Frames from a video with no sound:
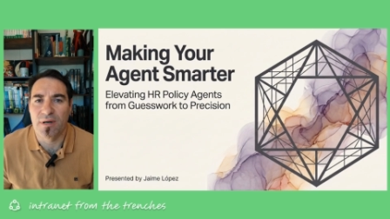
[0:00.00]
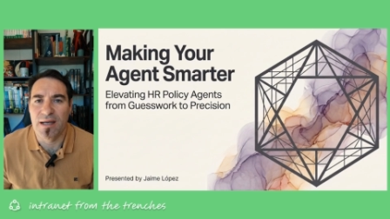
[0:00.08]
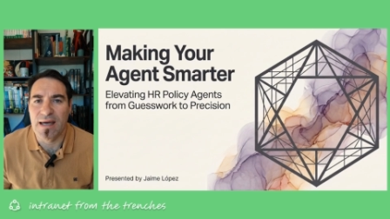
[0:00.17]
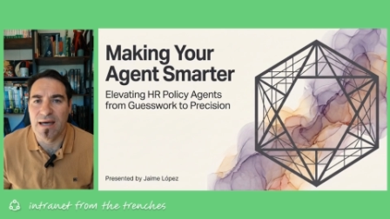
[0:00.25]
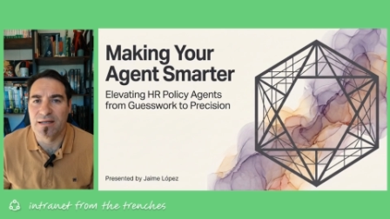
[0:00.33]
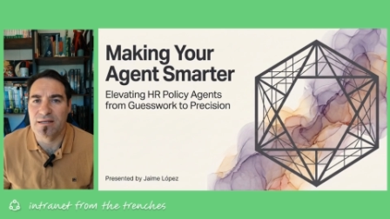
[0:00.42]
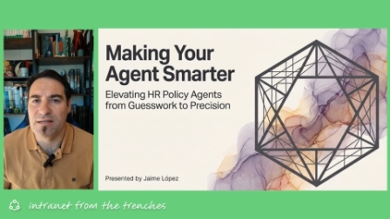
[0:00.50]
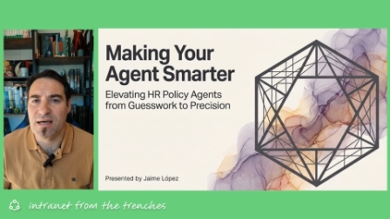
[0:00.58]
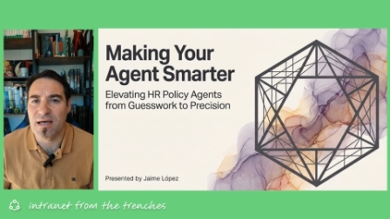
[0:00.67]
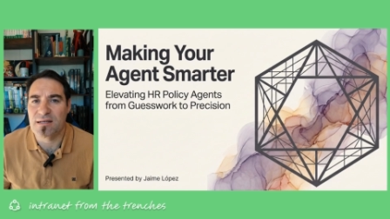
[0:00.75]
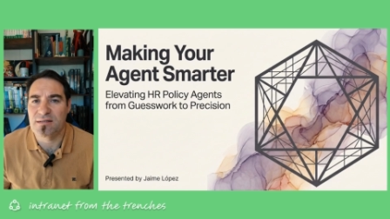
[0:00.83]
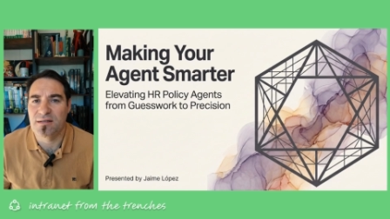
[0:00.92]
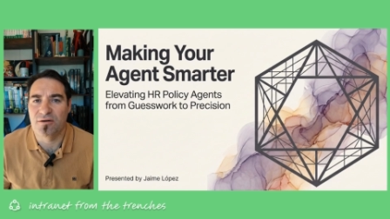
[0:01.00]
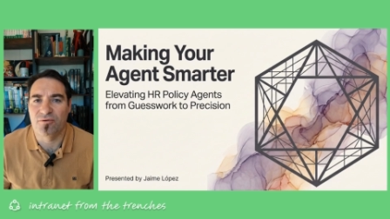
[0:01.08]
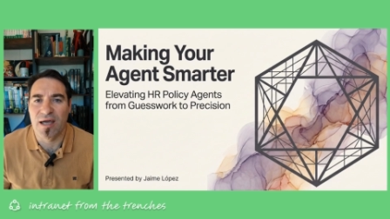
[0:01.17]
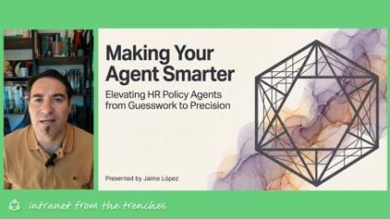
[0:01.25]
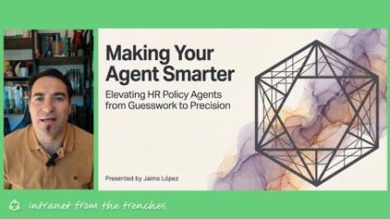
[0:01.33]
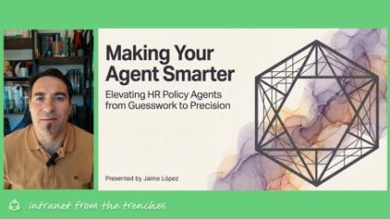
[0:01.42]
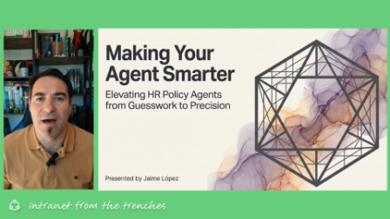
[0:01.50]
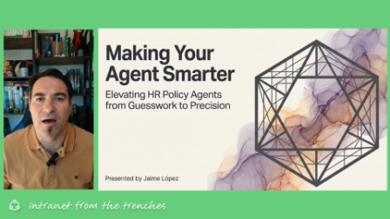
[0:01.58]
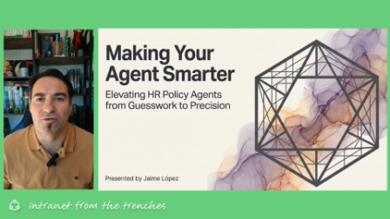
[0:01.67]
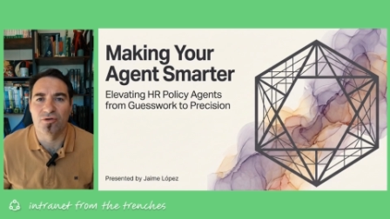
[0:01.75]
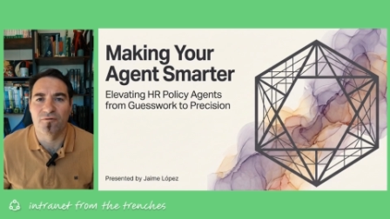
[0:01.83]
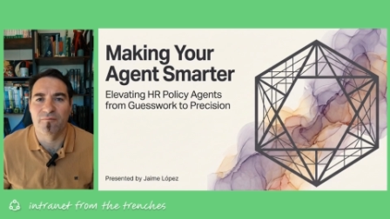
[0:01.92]
by adding just the right
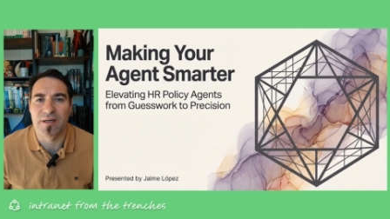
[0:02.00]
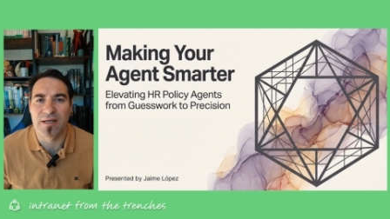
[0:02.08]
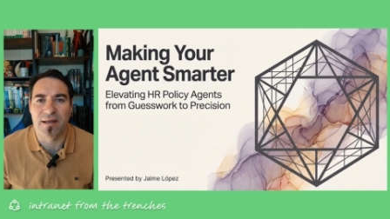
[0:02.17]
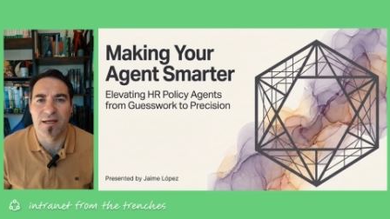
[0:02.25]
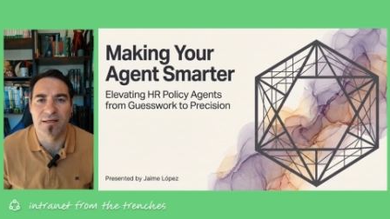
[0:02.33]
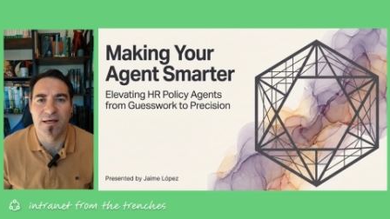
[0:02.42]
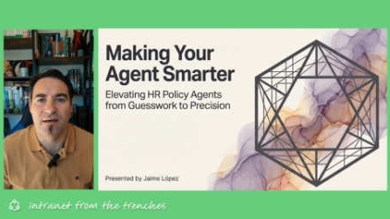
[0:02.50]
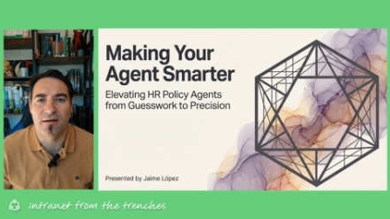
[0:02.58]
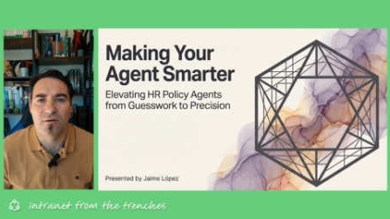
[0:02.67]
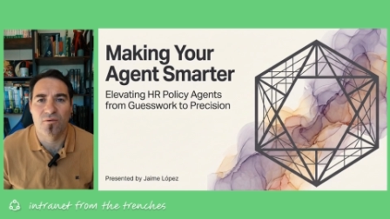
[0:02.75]
amount of metadata